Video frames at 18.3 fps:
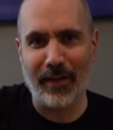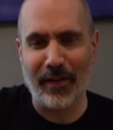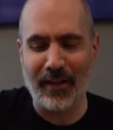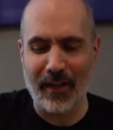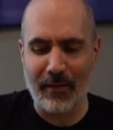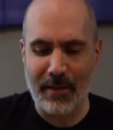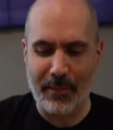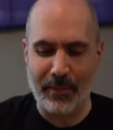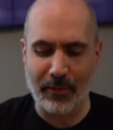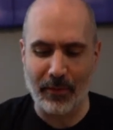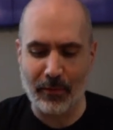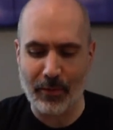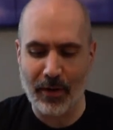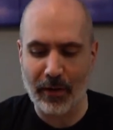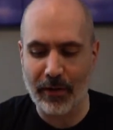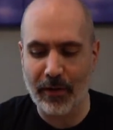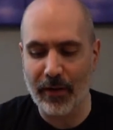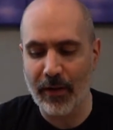a lot of people will
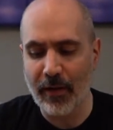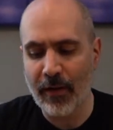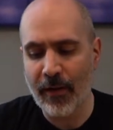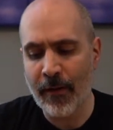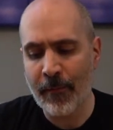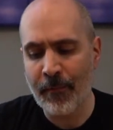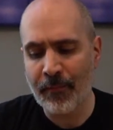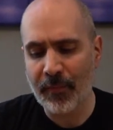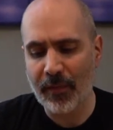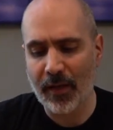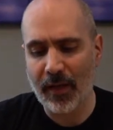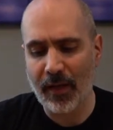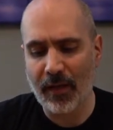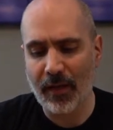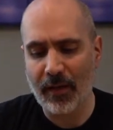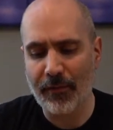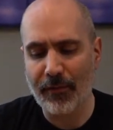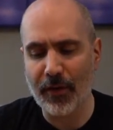probably,
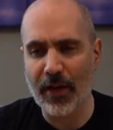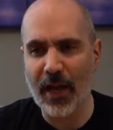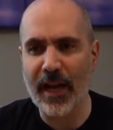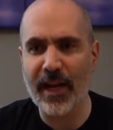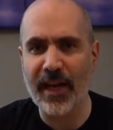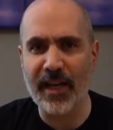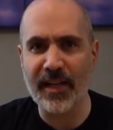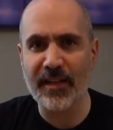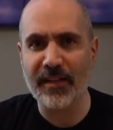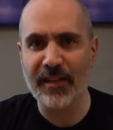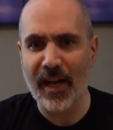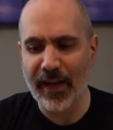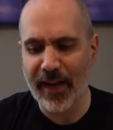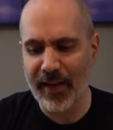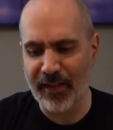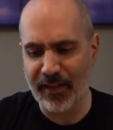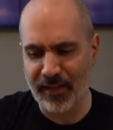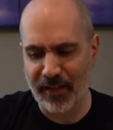if you're getting into sake,
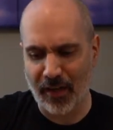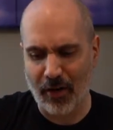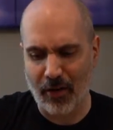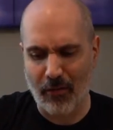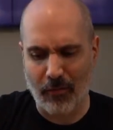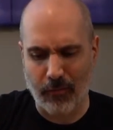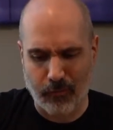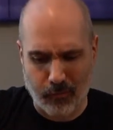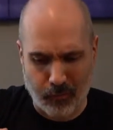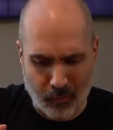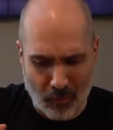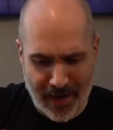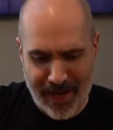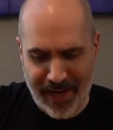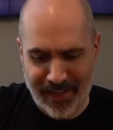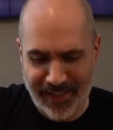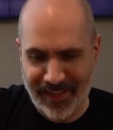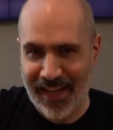this is a
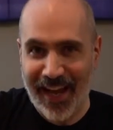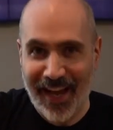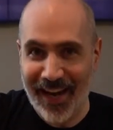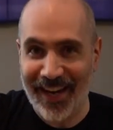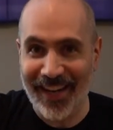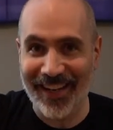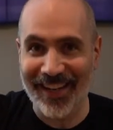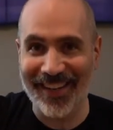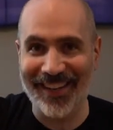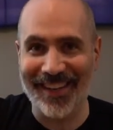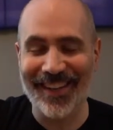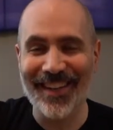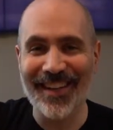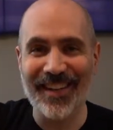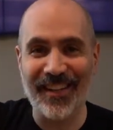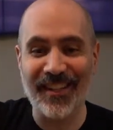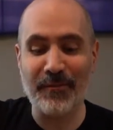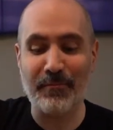great set.
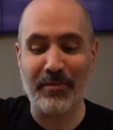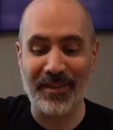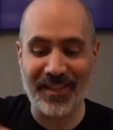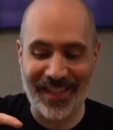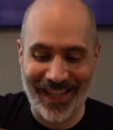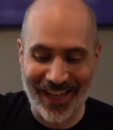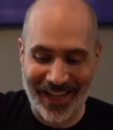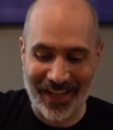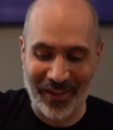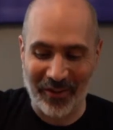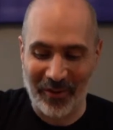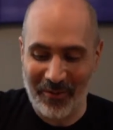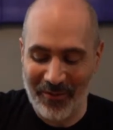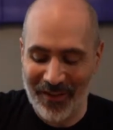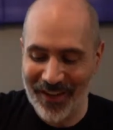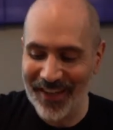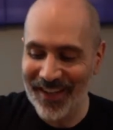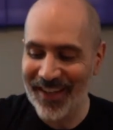This particular
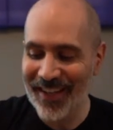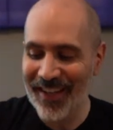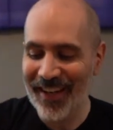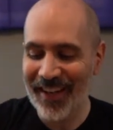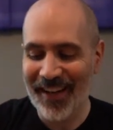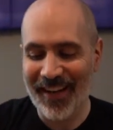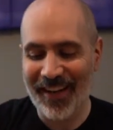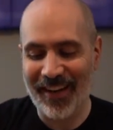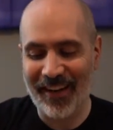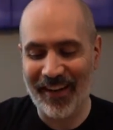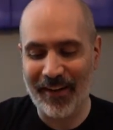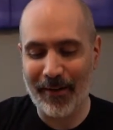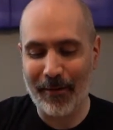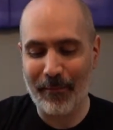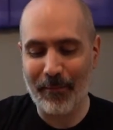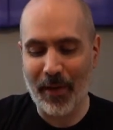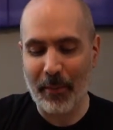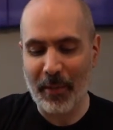one.
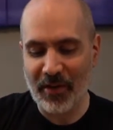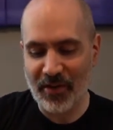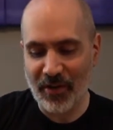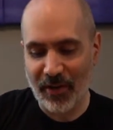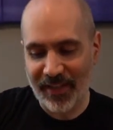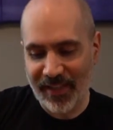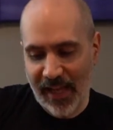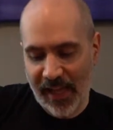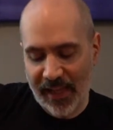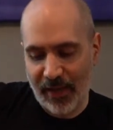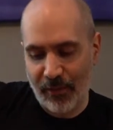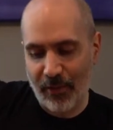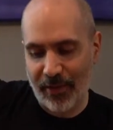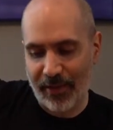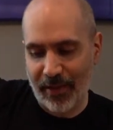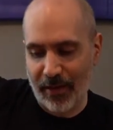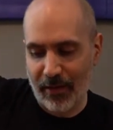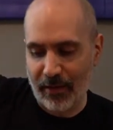I'm not sure exactly
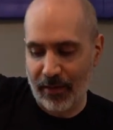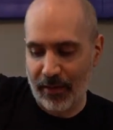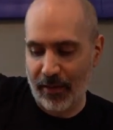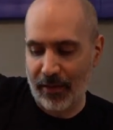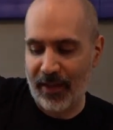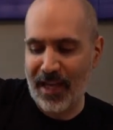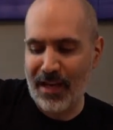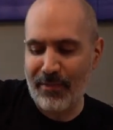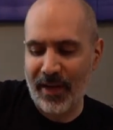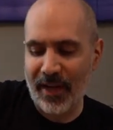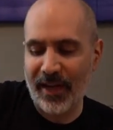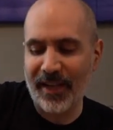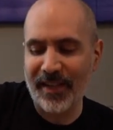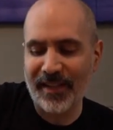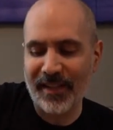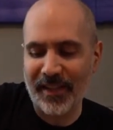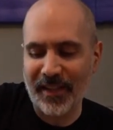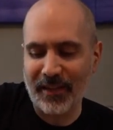what the theming
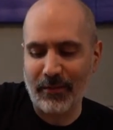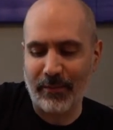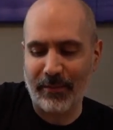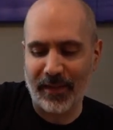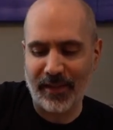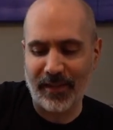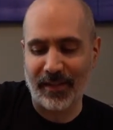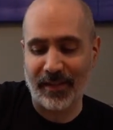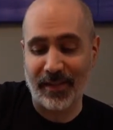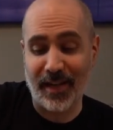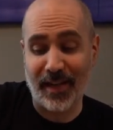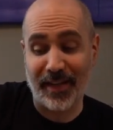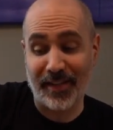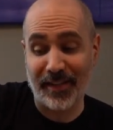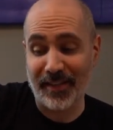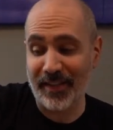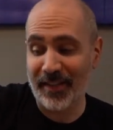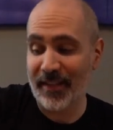is on this one, but this is
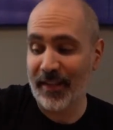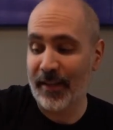nice.